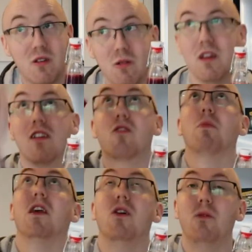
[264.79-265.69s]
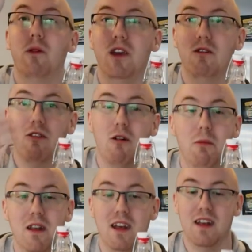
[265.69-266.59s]
to explode when you
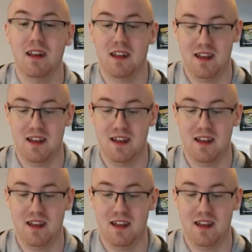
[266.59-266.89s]
open it.